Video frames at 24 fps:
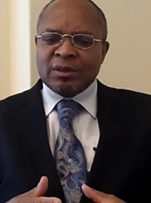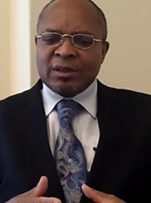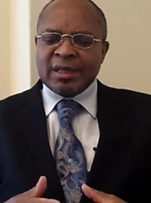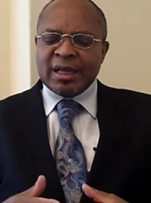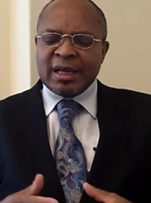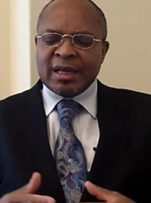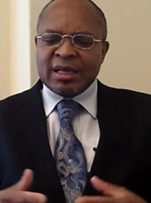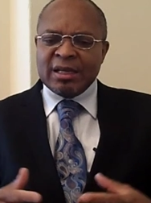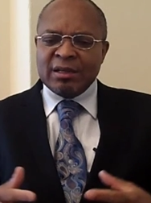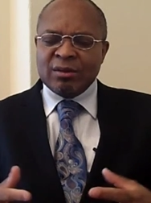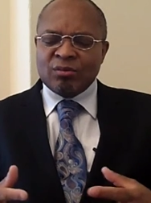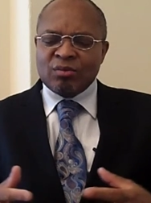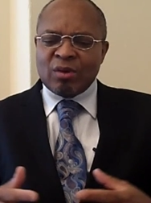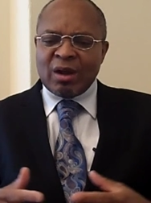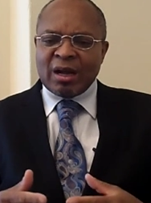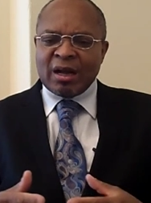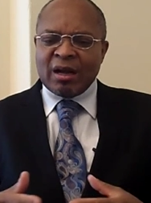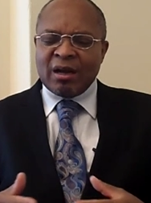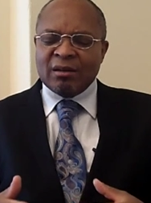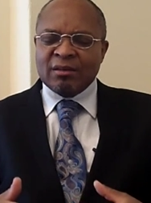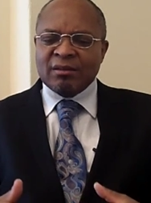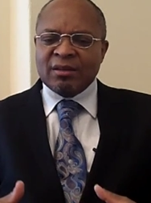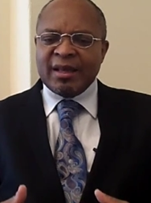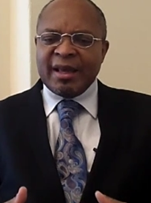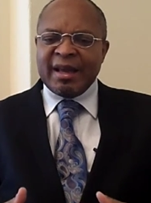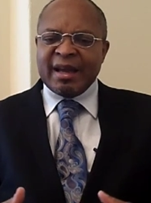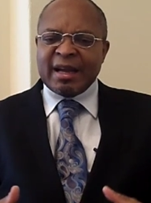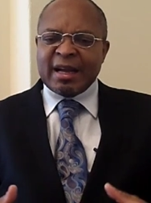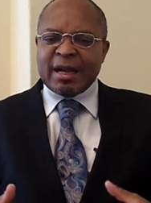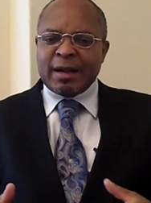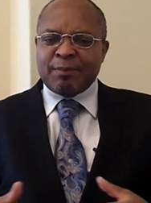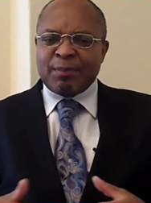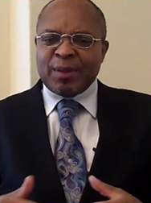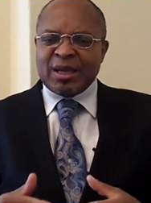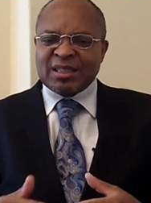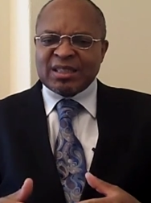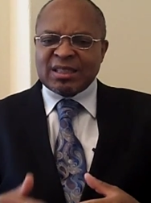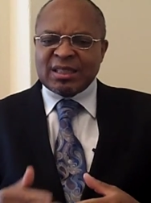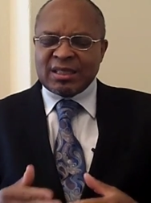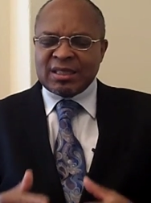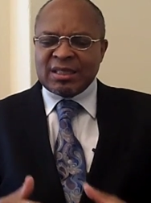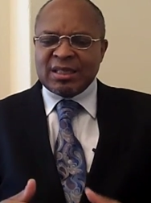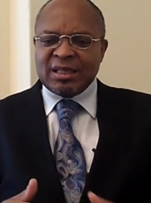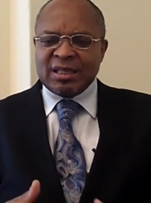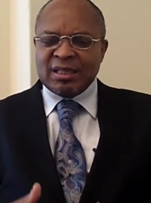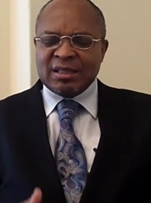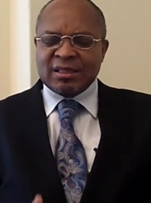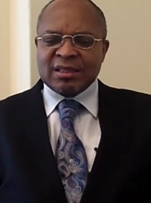take into account their
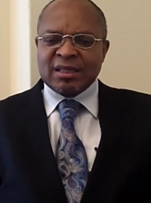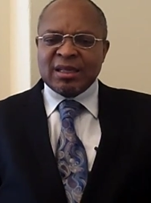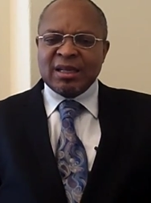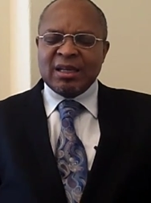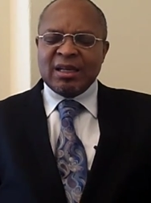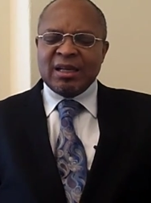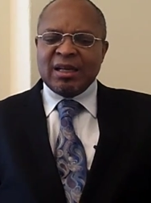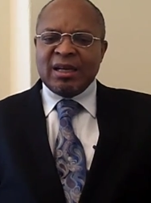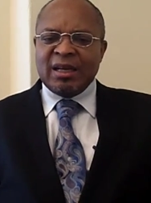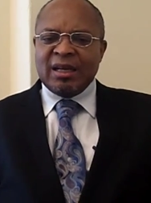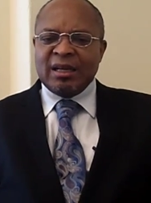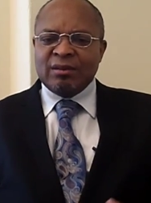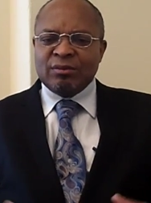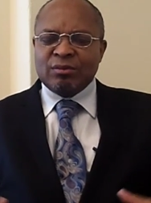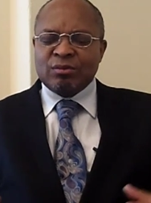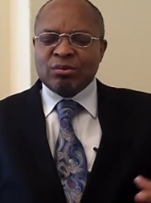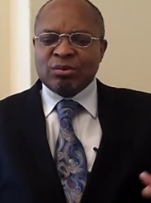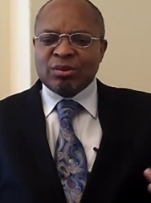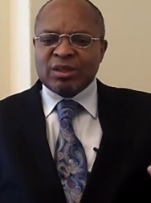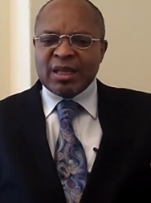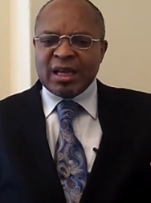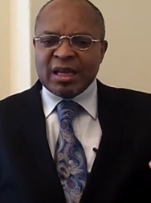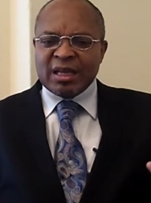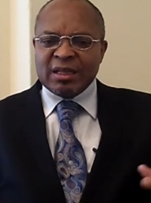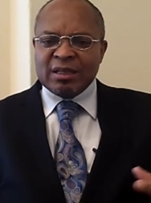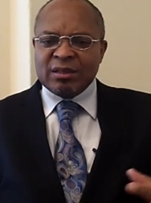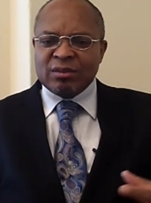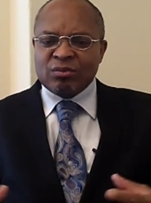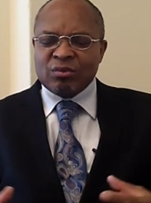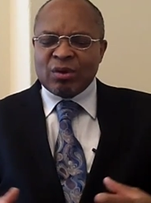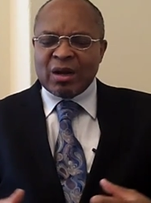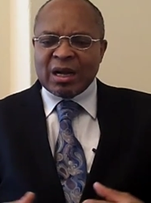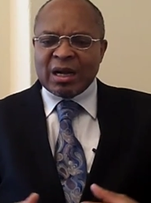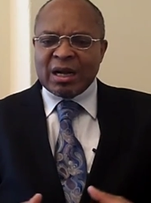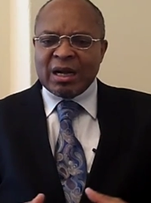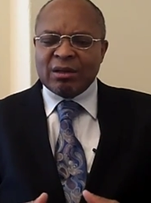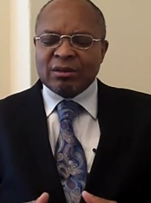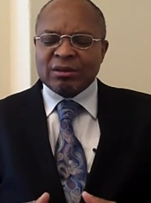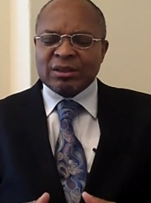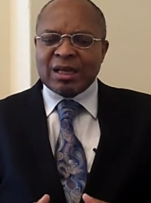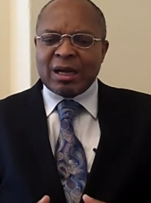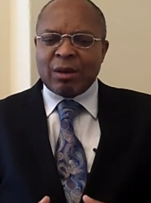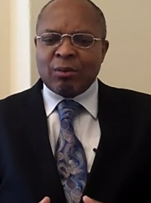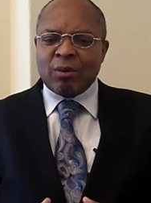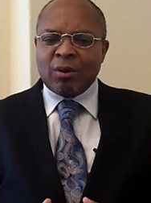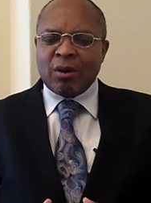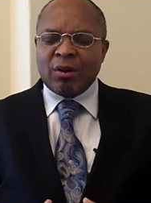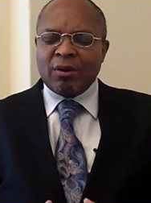capacities and to take into account
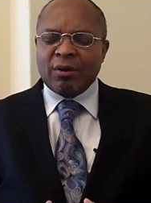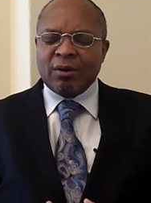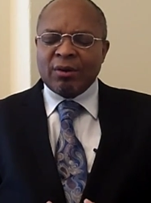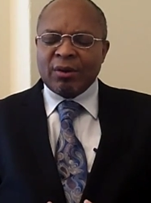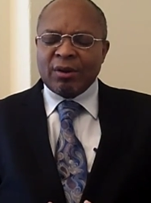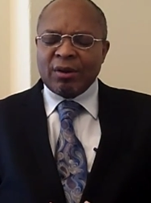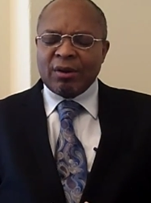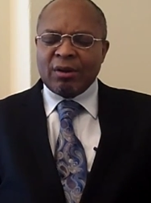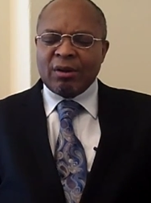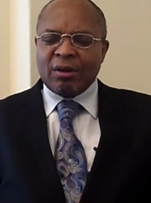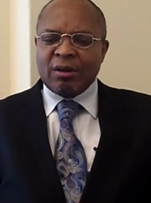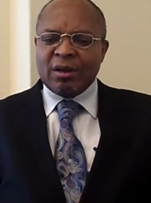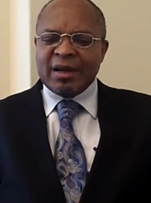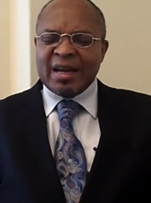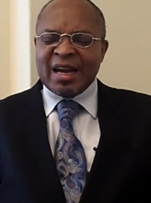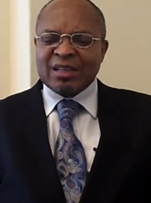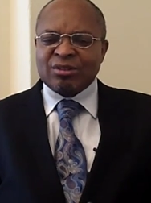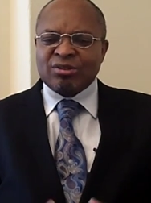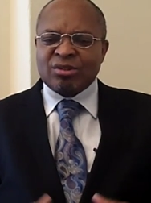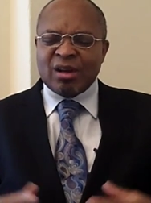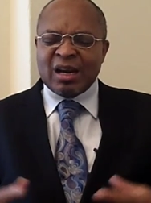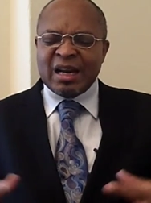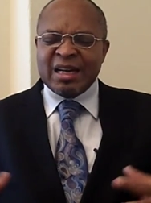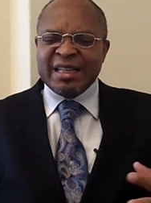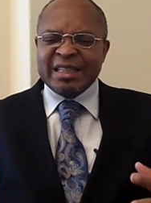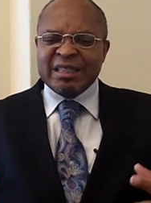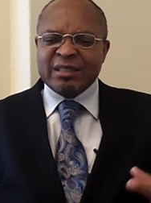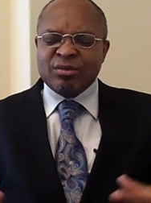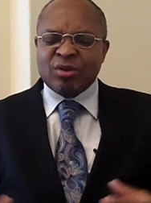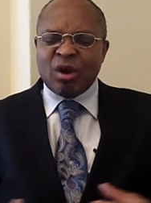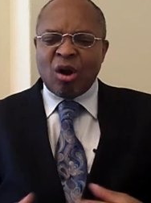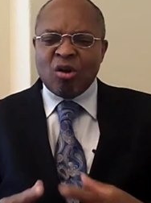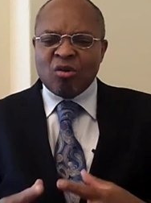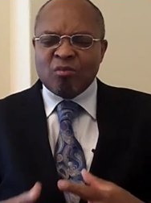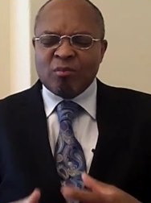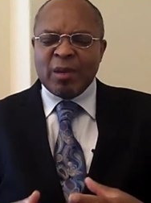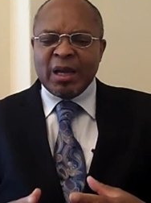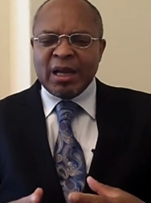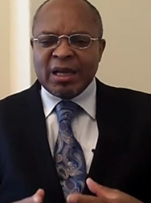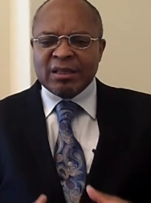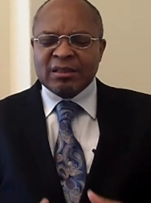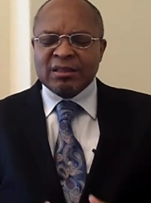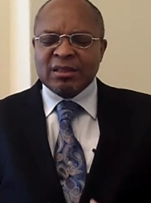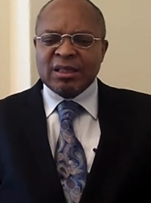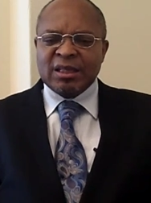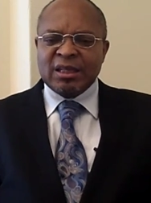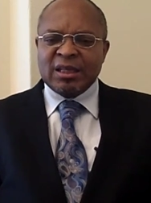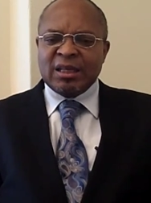our uh, national
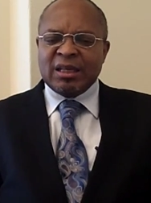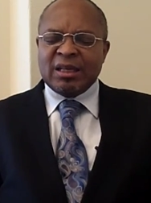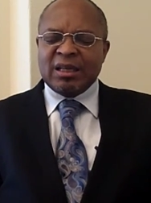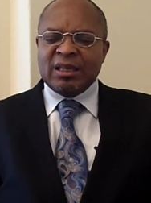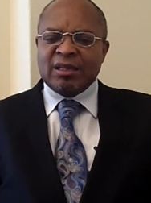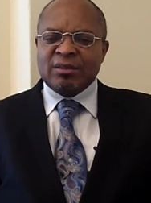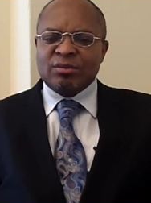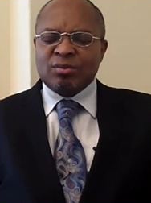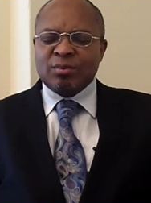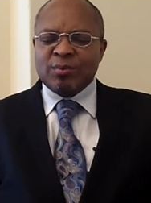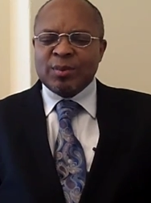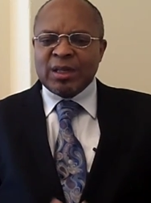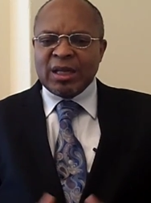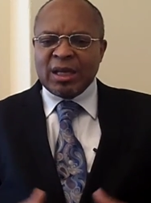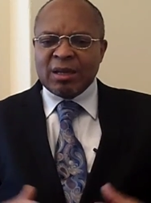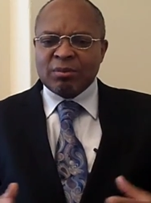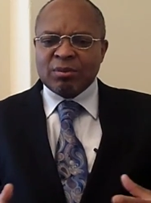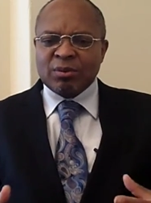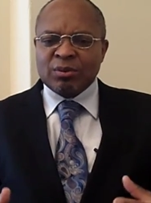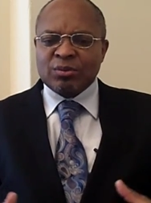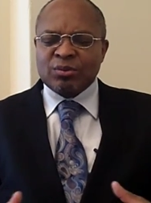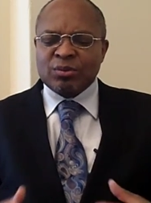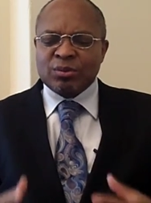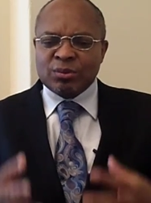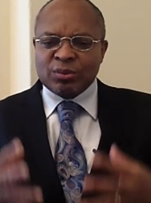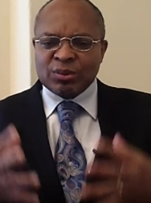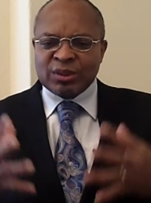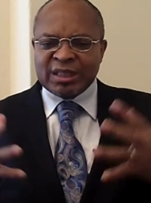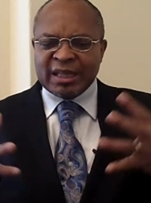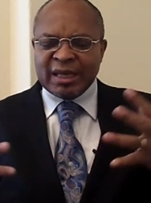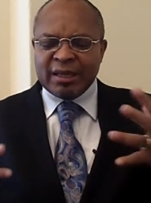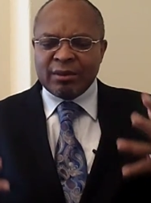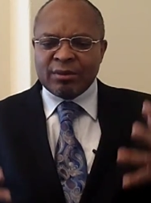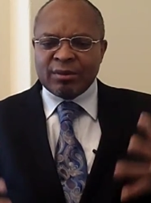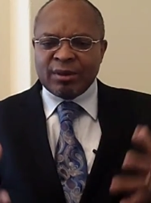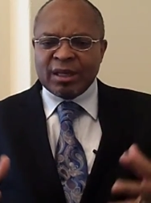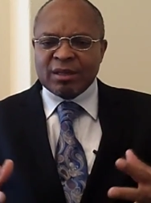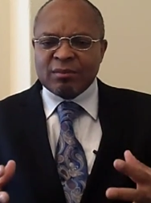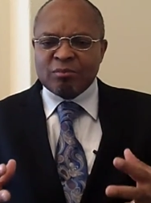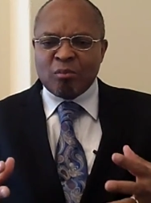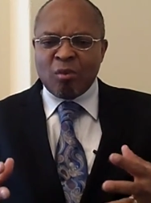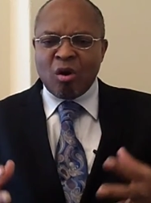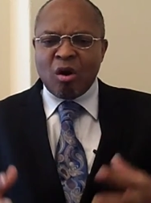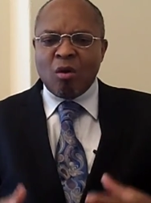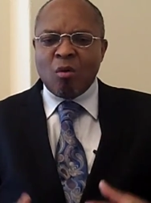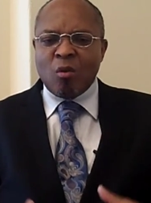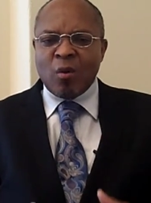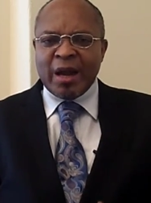endowment uh, to be able to generate
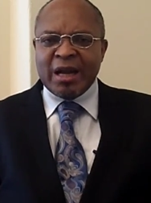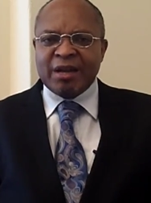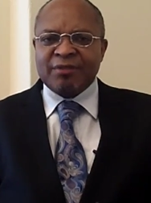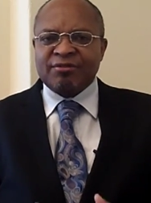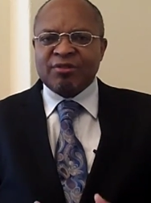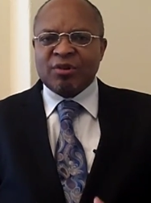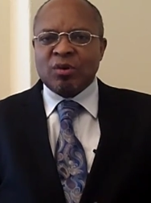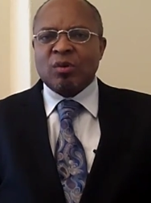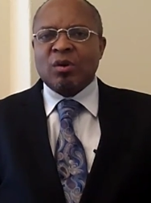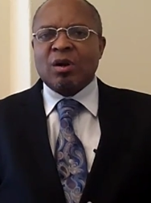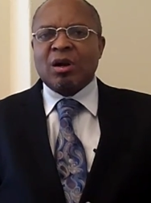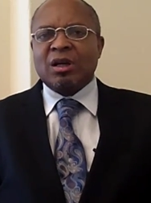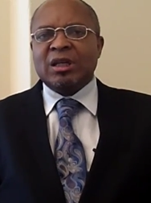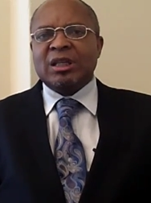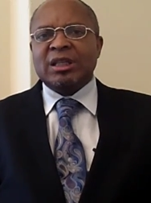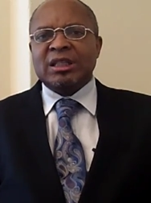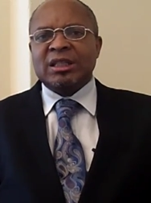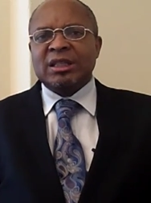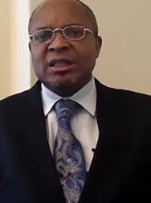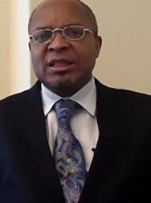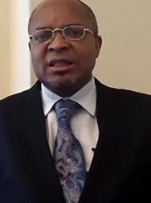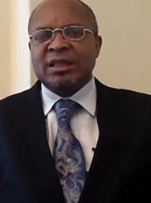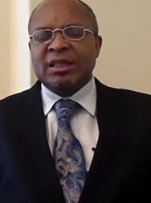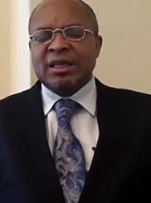more wealth locally.